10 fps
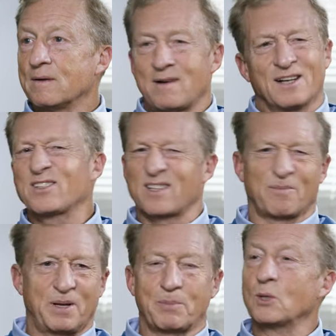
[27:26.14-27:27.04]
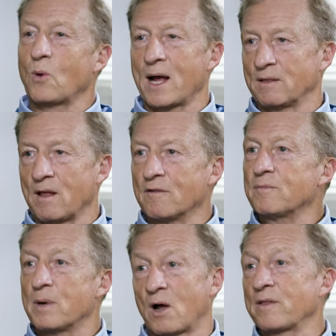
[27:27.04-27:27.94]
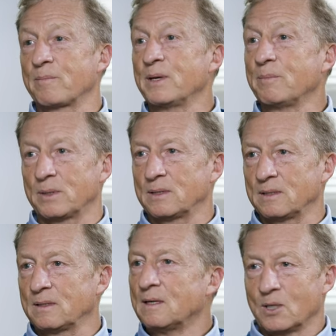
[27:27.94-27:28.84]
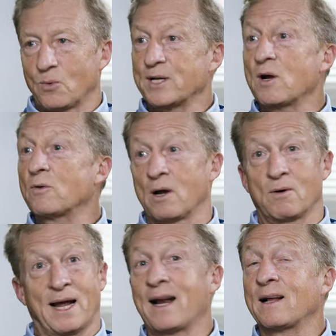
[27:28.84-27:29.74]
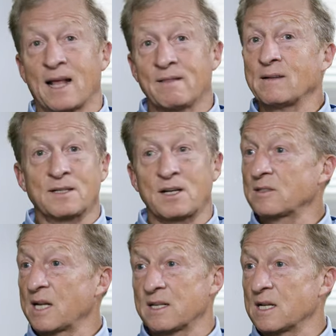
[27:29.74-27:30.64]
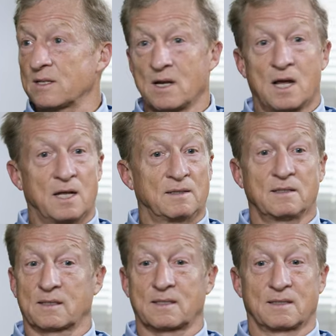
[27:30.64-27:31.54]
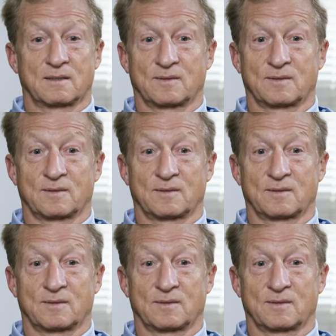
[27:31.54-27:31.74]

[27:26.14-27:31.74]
not just the people who I love, but all the people who I don't know. And, I, and the last thing I'll say is this look,